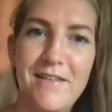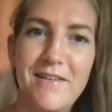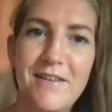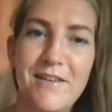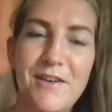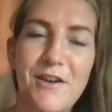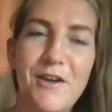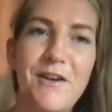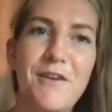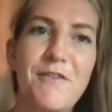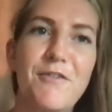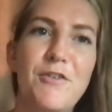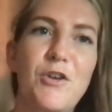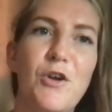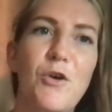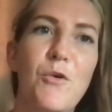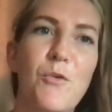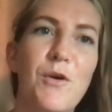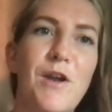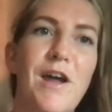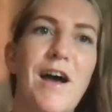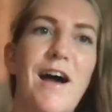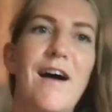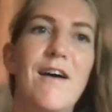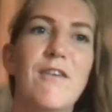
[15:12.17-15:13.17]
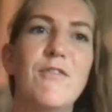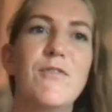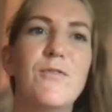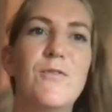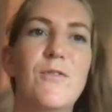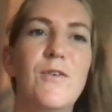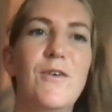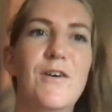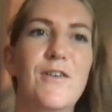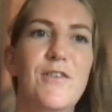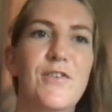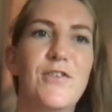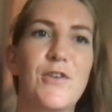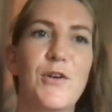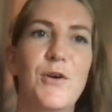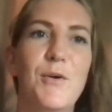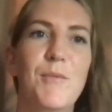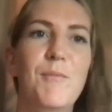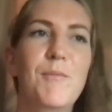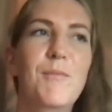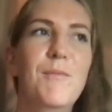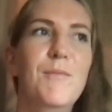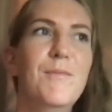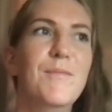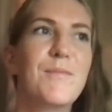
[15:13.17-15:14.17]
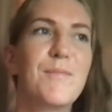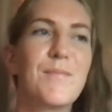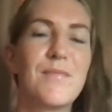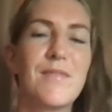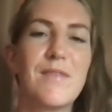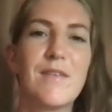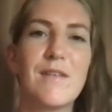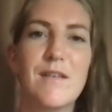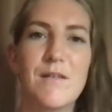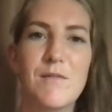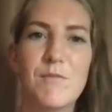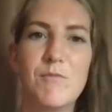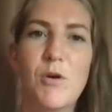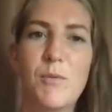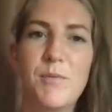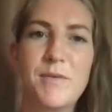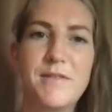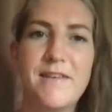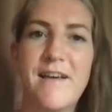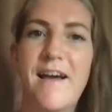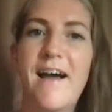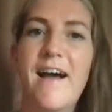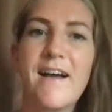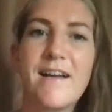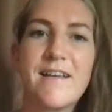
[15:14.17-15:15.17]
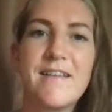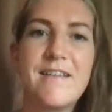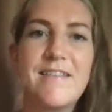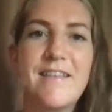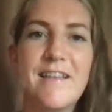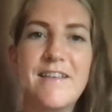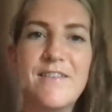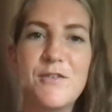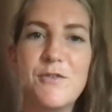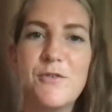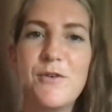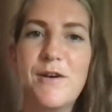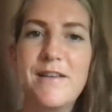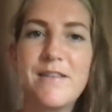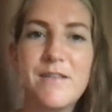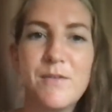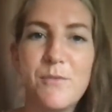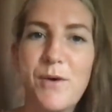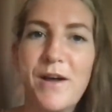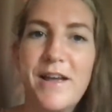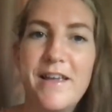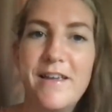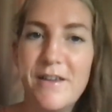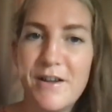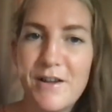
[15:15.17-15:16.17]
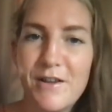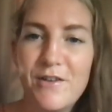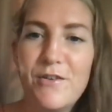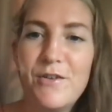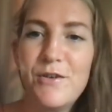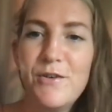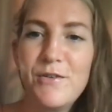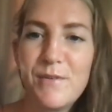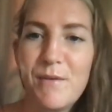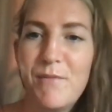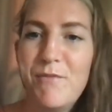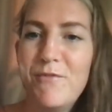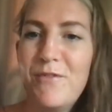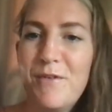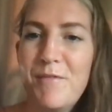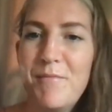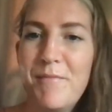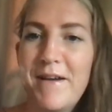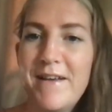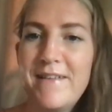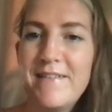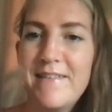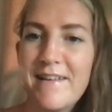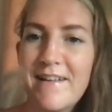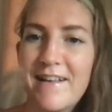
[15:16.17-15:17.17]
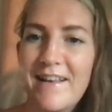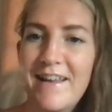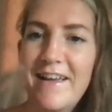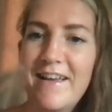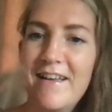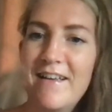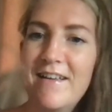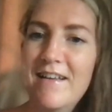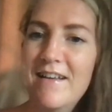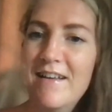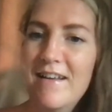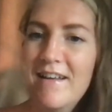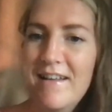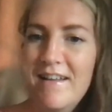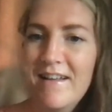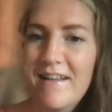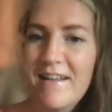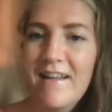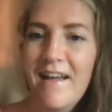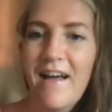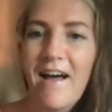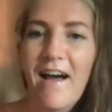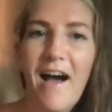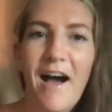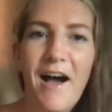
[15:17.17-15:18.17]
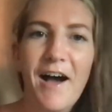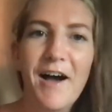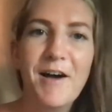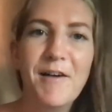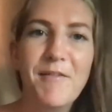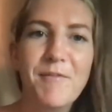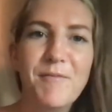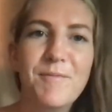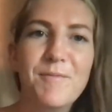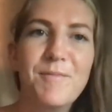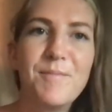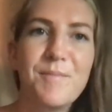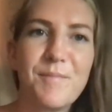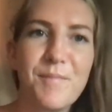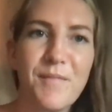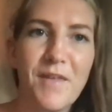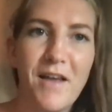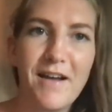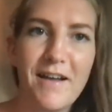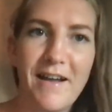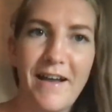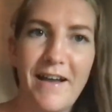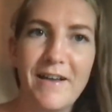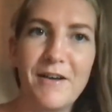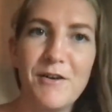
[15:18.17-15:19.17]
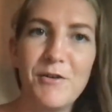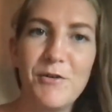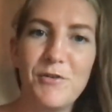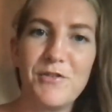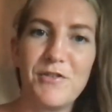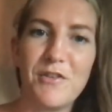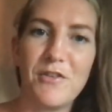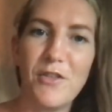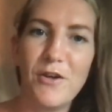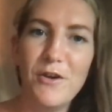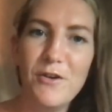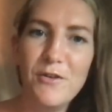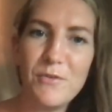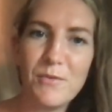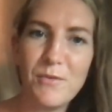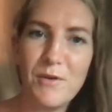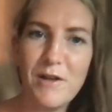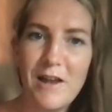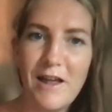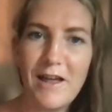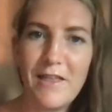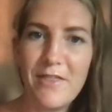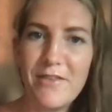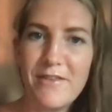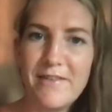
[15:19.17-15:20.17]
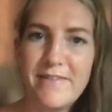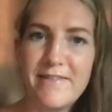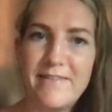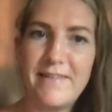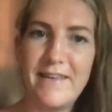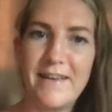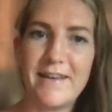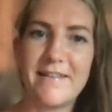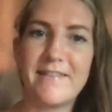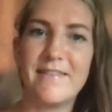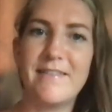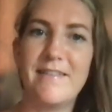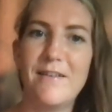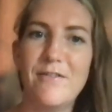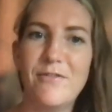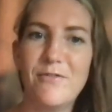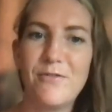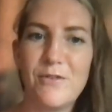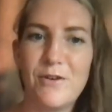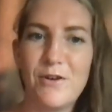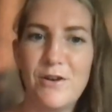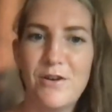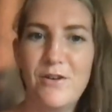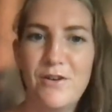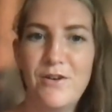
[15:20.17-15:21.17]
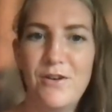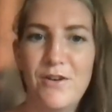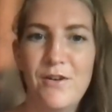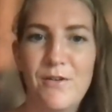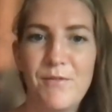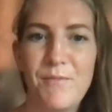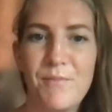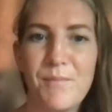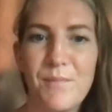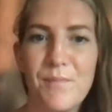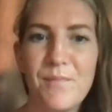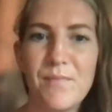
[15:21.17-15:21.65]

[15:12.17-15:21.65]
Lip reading: if you don't want to have some proper tech, there's always a way you can do something, basically. Okay, cool. So those were like the 6 different